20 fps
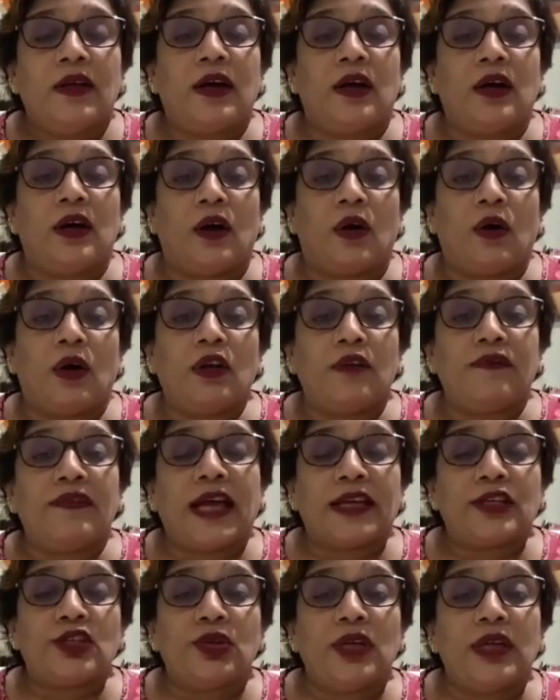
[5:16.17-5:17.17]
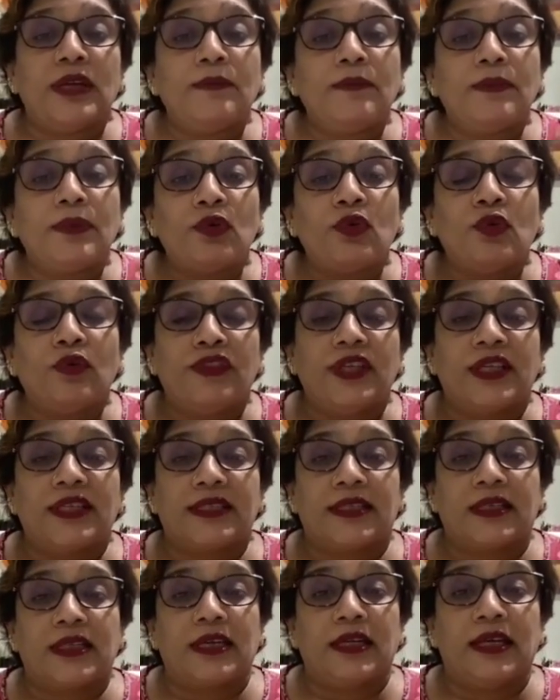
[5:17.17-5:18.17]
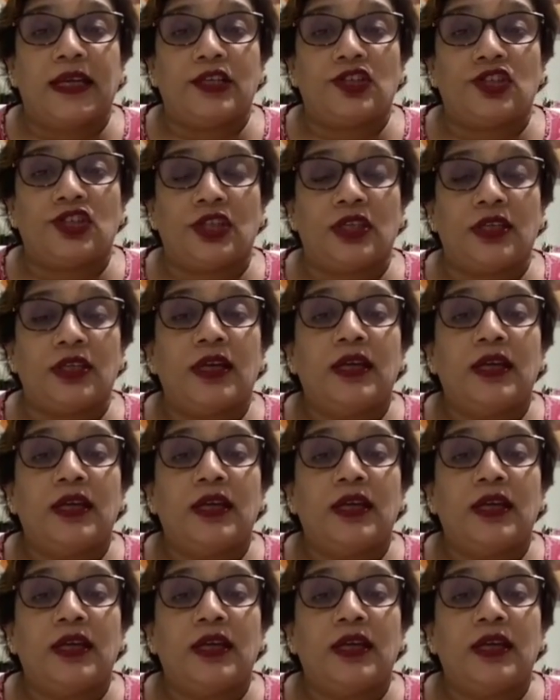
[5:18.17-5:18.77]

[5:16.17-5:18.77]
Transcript: all of that to improve the circulation